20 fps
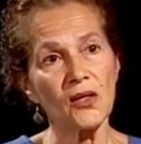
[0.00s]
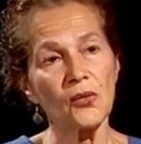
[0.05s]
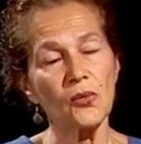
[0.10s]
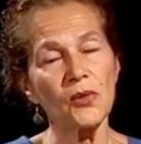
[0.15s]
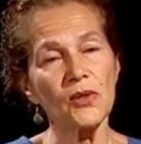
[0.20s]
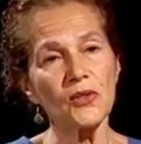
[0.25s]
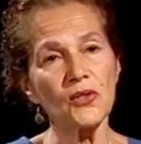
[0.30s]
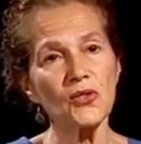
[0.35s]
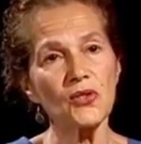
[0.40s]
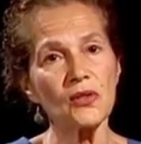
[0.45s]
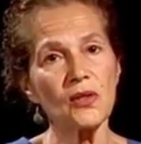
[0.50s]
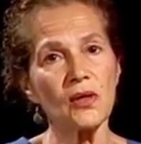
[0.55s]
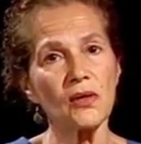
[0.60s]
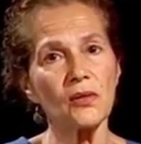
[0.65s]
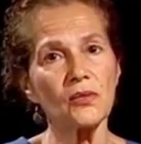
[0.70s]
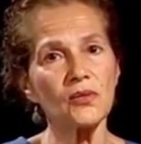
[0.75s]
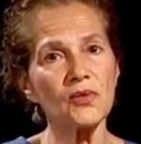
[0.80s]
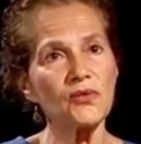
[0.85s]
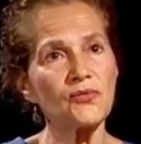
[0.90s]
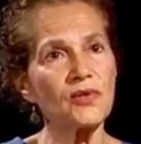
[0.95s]
which
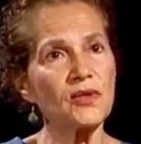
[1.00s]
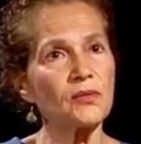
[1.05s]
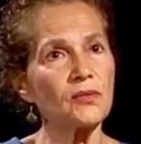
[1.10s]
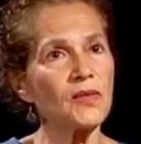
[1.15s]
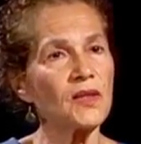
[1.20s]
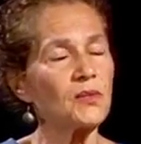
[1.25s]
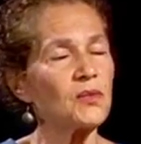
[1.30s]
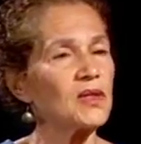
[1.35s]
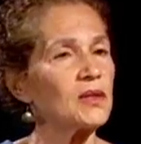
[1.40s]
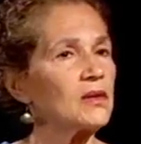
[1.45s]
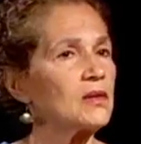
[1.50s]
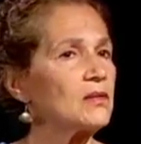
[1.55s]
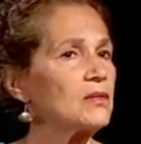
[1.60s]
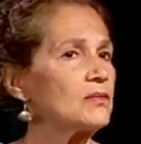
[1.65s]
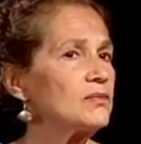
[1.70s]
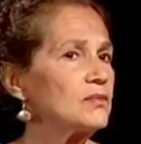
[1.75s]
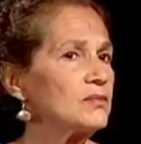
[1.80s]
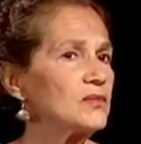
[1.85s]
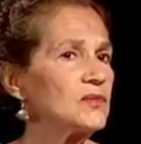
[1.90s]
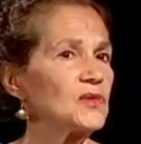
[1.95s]
was written maybe
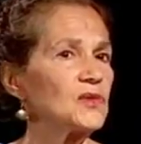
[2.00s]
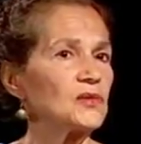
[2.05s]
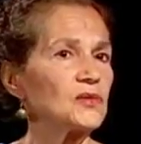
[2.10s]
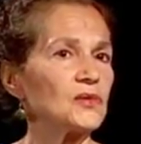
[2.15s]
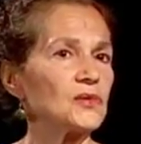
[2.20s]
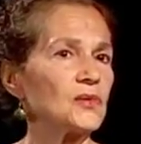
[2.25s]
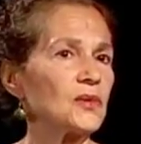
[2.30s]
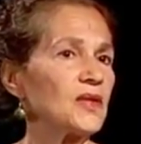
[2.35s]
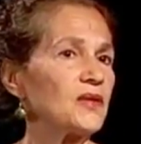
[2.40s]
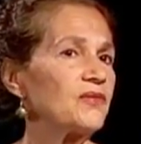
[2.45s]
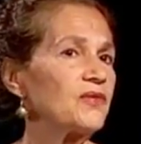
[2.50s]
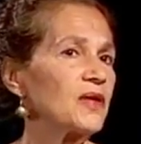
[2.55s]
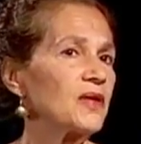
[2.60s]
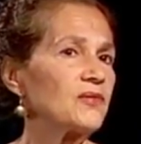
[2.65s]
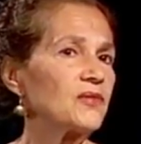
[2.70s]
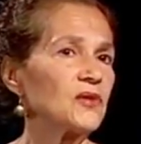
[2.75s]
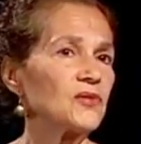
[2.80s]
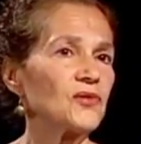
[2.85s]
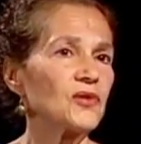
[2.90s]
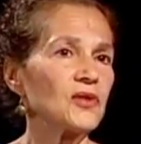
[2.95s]

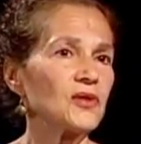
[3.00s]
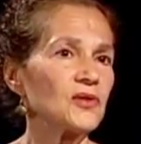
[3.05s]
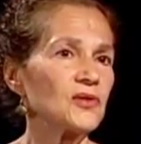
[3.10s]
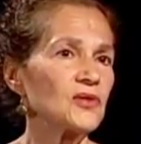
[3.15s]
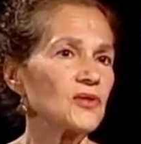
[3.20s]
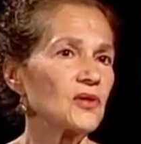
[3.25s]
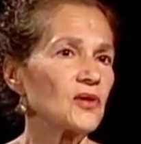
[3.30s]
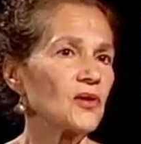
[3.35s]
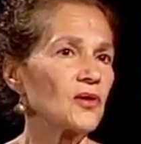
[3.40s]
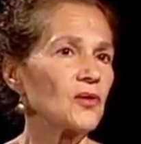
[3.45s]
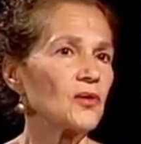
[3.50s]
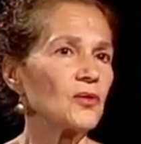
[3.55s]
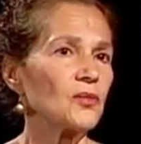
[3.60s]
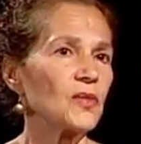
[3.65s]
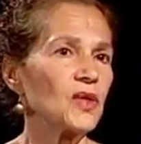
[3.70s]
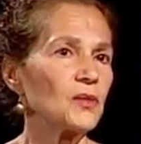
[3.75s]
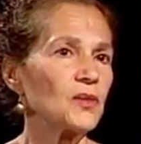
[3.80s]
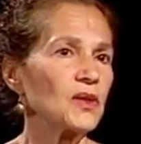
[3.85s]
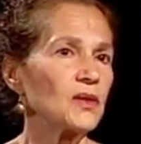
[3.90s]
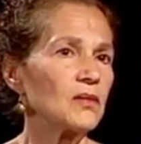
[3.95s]
2,500 years ago,
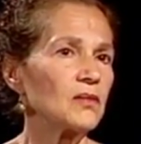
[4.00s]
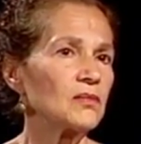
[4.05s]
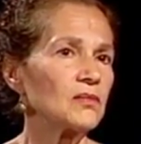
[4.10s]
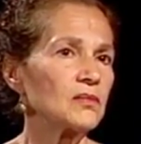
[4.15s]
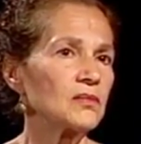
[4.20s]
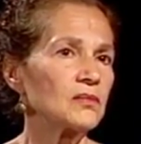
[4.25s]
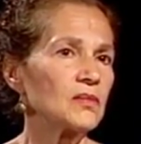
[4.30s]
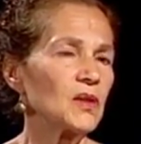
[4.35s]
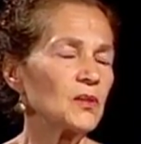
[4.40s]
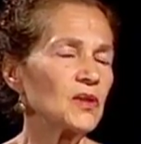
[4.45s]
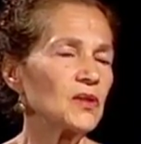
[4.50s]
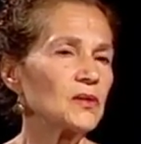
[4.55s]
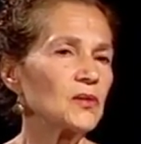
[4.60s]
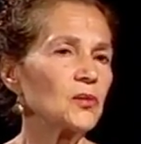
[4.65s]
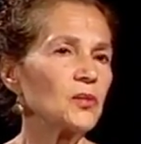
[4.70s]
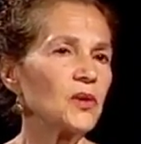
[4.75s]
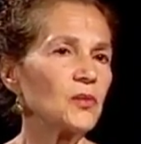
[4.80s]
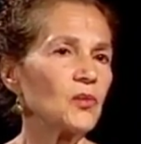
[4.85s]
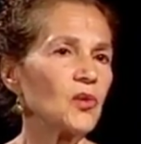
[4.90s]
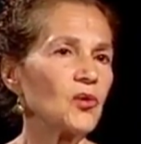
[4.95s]
maybe a little
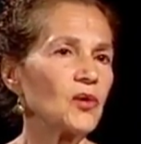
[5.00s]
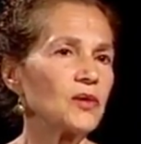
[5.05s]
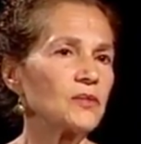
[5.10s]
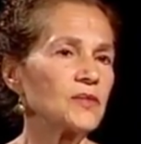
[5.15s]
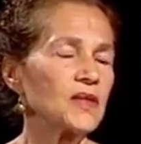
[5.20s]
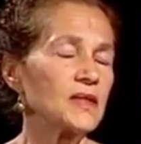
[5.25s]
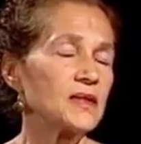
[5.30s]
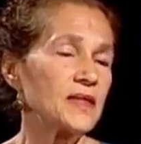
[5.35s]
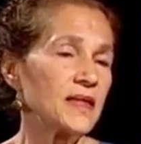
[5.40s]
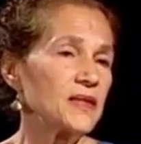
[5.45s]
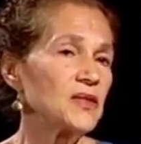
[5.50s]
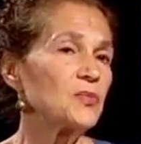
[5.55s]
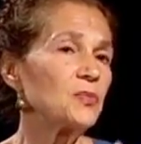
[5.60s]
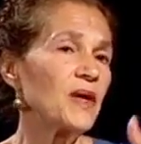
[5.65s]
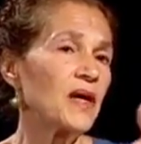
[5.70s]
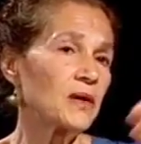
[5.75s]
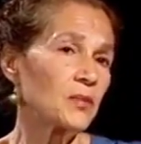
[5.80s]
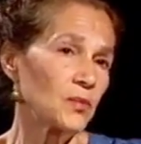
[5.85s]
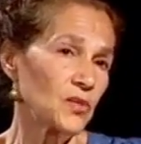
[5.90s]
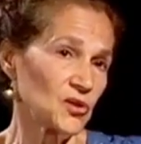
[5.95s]
bit more. It dates
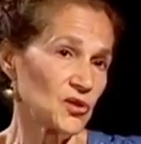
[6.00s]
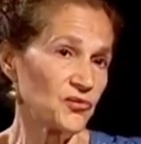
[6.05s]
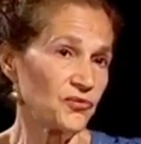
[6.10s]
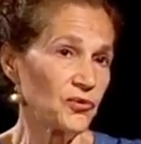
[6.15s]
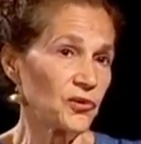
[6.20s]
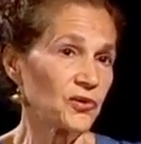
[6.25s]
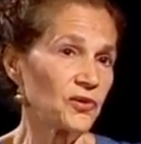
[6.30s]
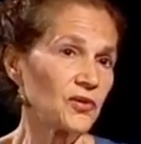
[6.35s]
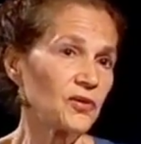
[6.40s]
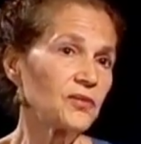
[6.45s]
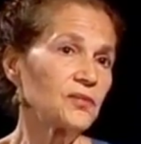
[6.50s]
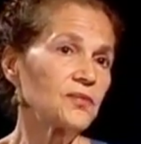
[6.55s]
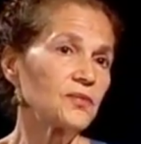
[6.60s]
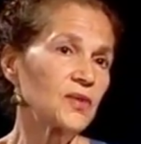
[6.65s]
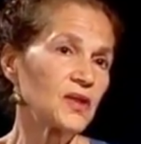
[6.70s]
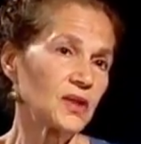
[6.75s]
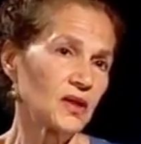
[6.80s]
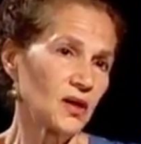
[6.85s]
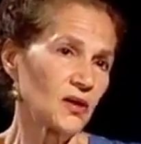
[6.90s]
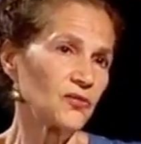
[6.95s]
back much further,
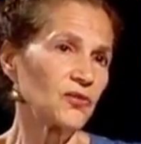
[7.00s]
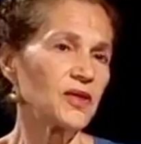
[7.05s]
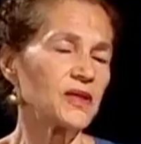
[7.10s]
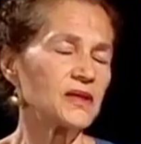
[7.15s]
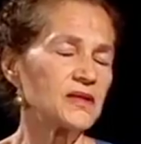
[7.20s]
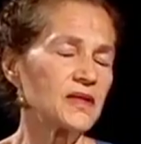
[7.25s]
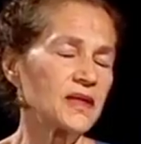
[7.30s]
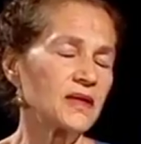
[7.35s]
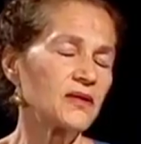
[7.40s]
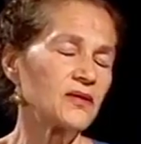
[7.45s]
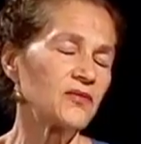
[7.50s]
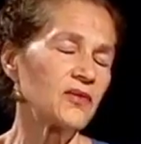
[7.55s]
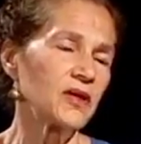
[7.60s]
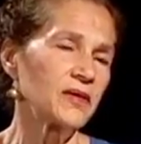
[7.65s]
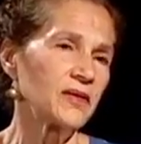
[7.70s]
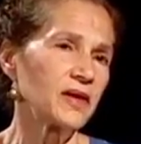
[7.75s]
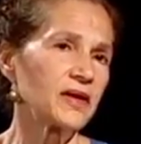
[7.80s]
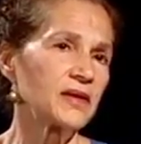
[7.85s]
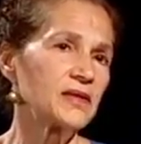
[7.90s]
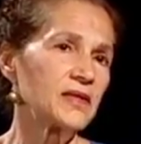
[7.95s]
but it got written down
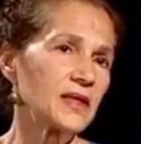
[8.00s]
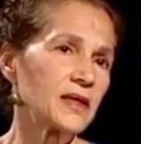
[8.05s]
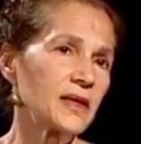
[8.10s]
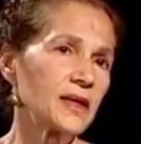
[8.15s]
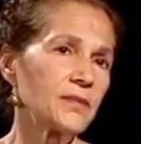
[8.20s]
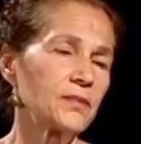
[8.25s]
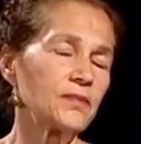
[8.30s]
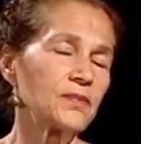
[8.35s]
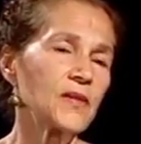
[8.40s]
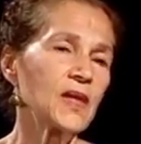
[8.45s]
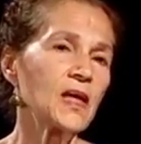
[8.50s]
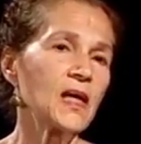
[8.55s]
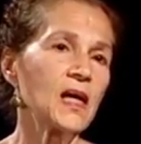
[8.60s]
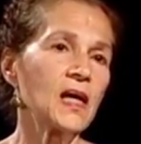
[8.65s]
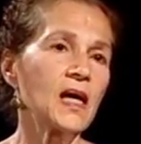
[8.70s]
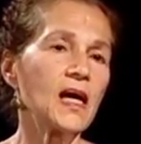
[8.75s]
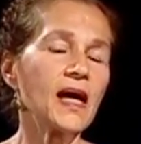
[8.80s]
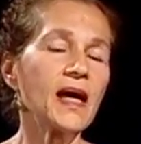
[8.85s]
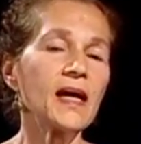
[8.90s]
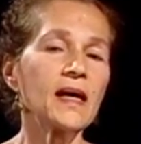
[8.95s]
around that time.
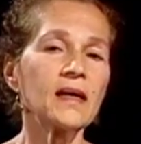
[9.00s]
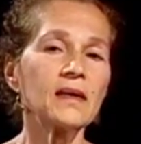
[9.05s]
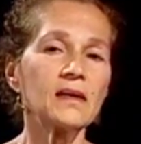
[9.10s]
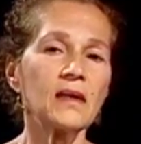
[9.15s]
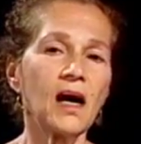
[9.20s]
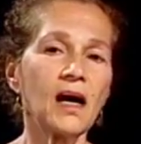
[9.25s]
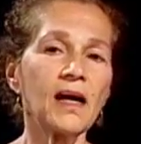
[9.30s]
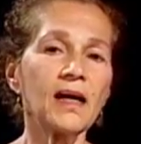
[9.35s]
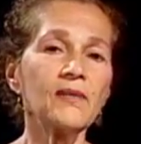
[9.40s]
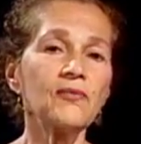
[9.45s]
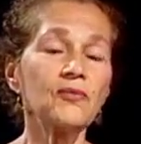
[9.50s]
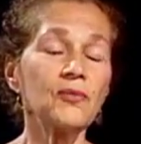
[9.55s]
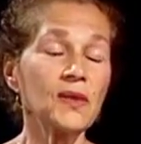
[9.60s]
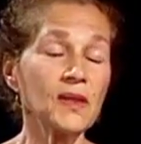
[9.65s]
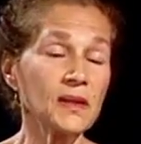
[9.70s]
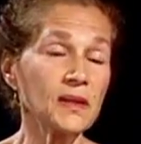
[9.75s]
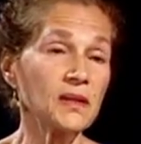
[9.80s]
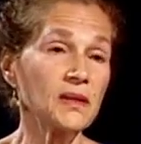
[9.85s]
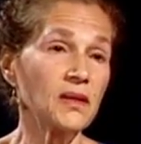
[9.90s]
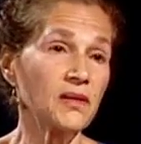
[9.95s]
And I
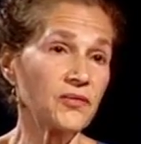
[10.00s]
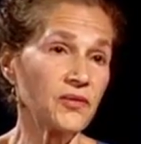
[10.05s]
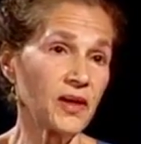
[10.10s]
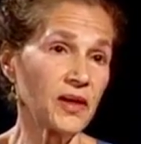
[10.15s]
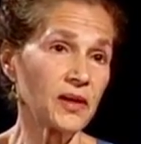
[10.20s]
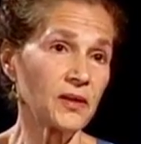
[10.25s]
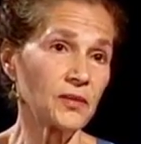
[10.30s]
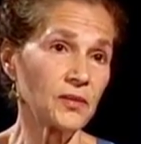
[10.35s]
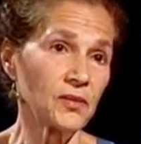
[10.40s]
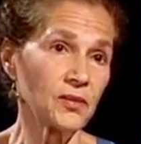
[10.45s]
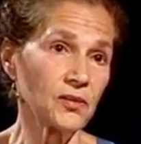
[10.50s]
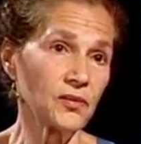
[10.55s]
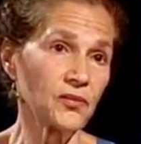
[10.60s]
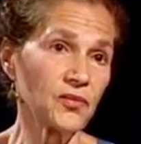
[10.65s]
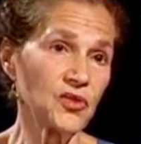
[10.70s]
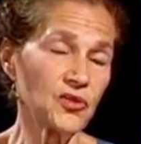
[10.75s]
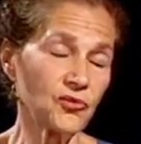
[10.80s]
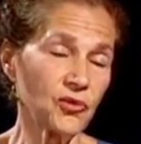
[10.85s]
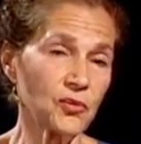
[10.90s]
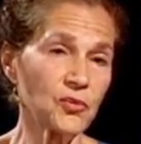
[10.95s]
really love that
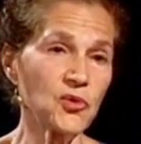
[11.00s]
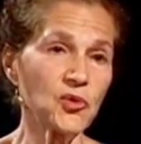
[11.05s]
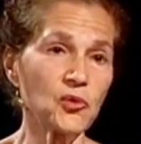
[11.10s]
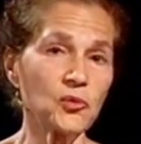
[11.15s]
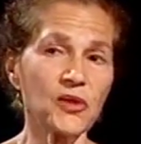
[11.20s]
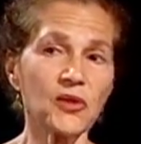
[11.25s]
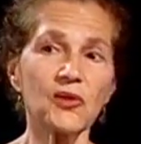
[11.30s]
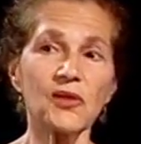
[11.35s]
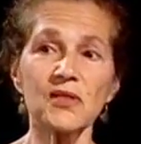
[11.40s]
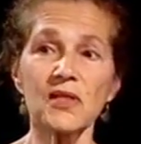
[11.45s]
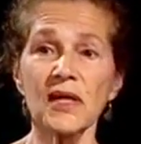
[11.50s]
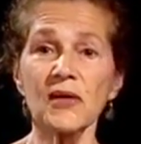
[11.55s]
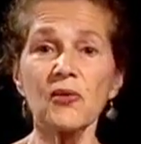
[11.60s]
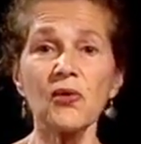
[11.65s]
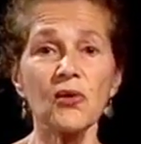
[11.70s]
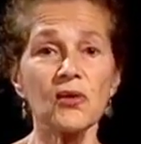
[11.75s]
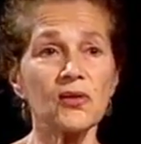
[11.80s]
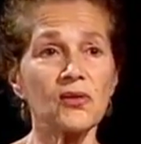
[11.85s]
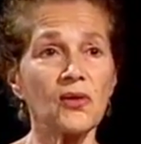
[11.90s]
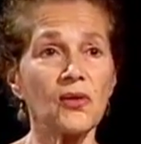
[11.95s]
scripture because I
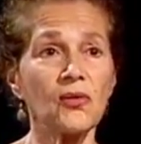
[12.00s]
call it